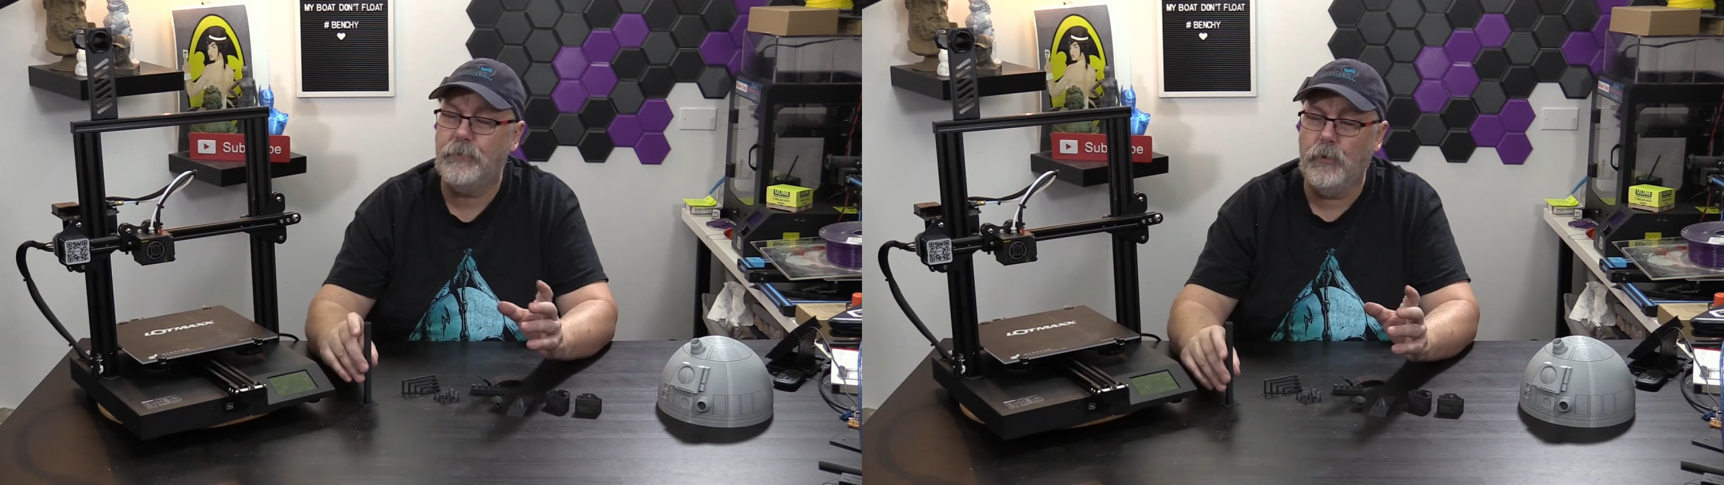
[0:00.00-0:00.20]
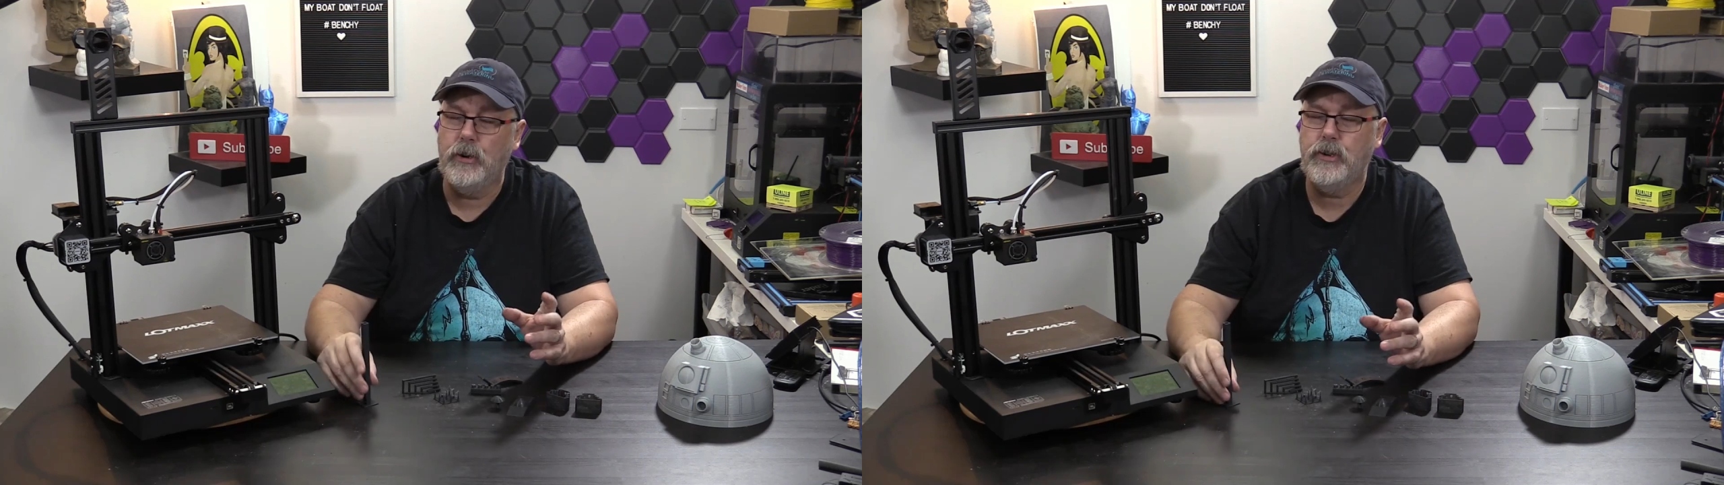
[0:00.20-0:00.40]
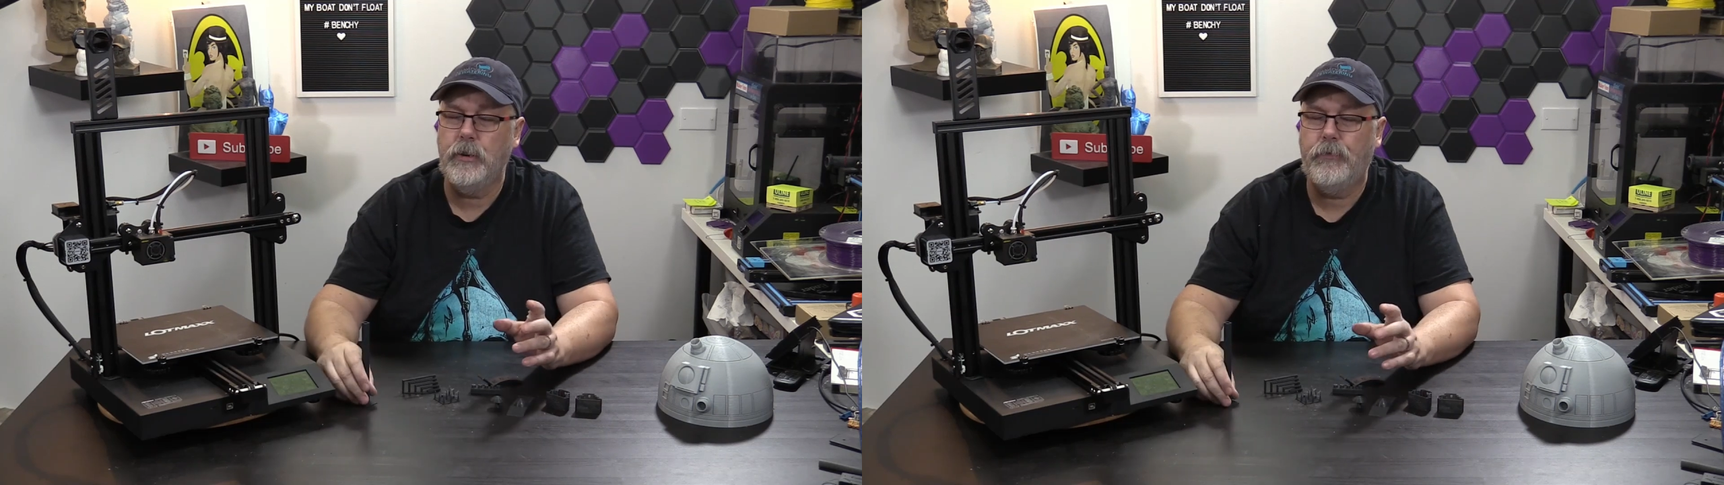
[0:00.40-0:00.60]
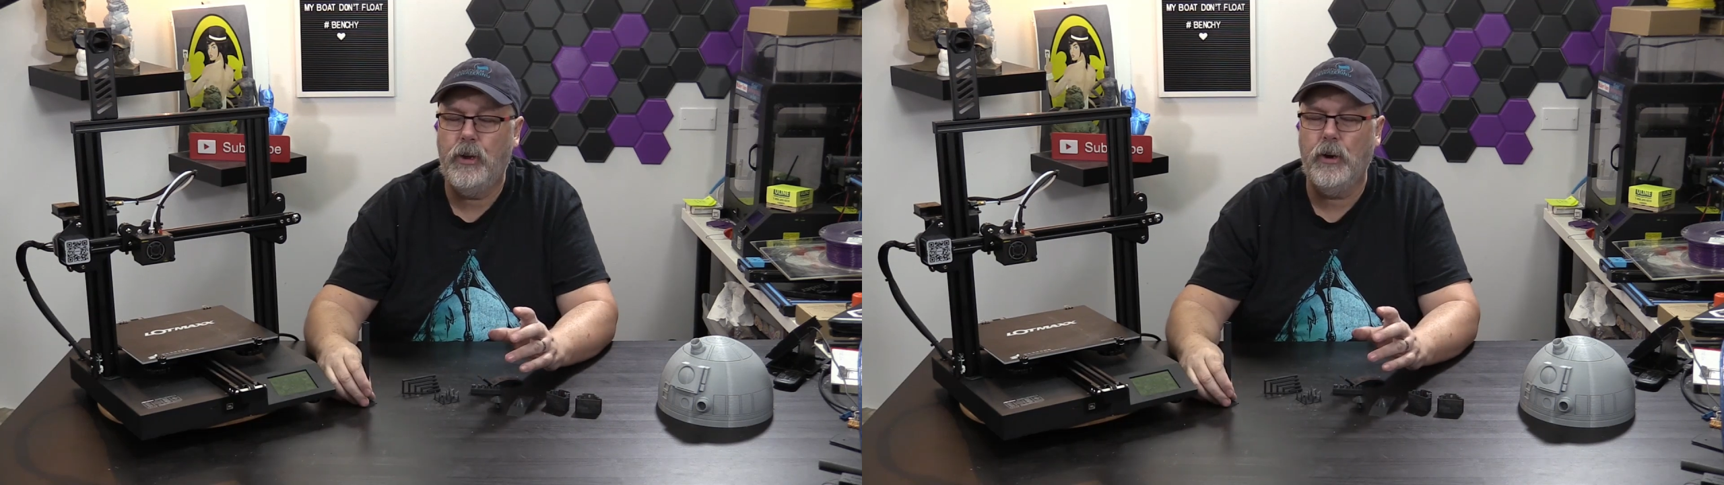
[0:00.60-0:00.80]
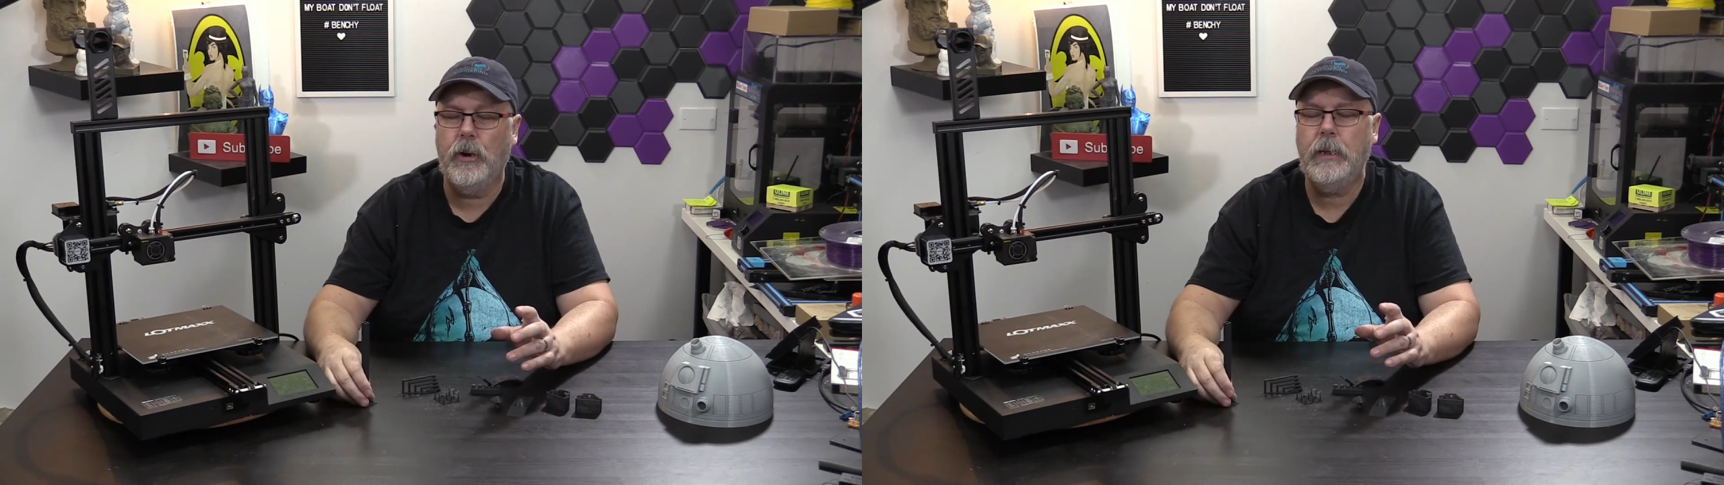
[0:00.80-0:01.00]
version of
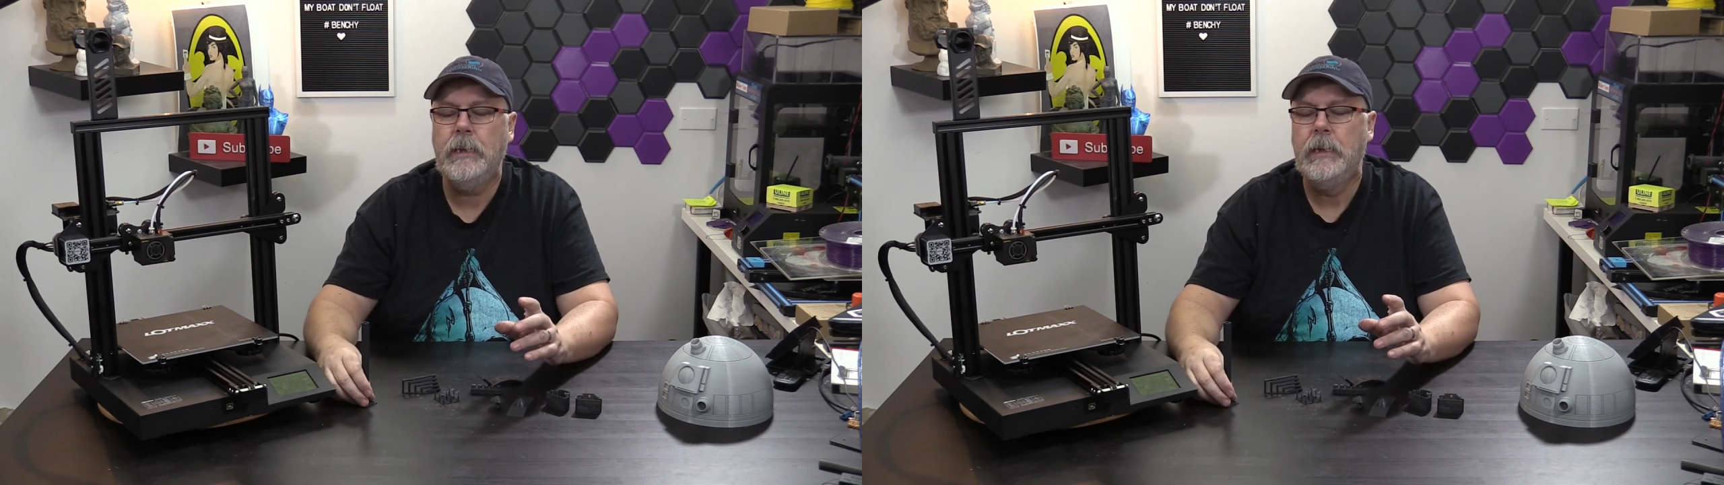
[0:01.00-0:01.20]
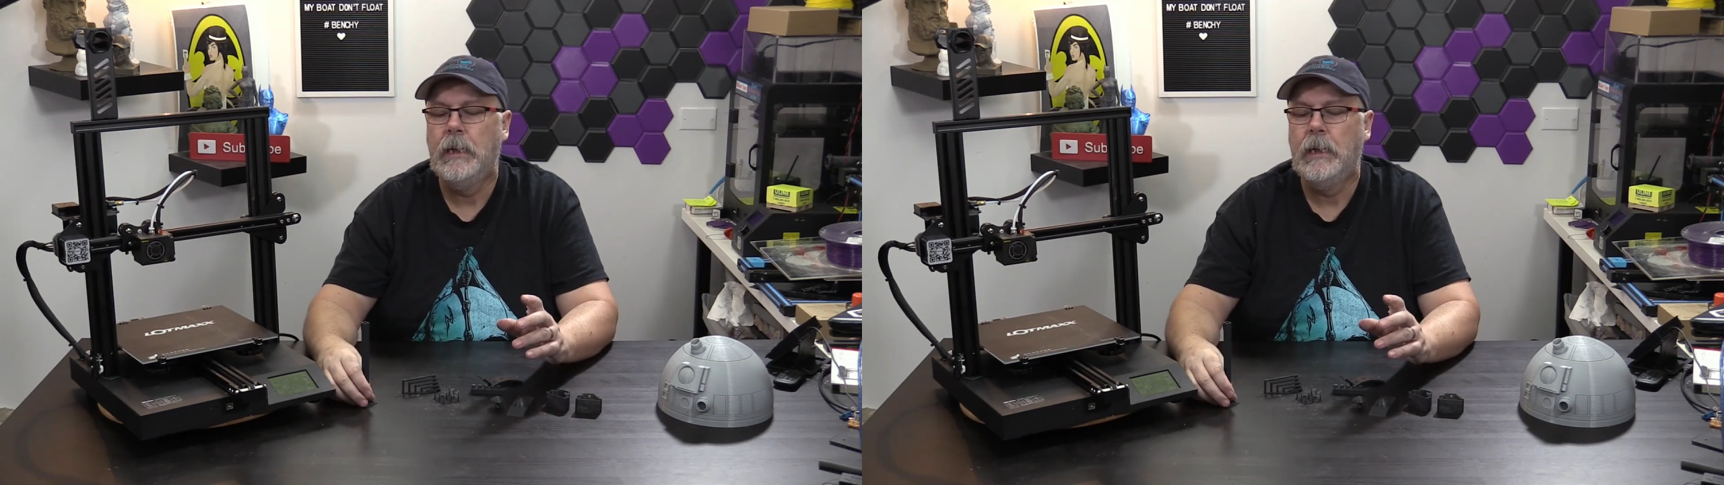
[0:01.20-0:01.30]
Cura,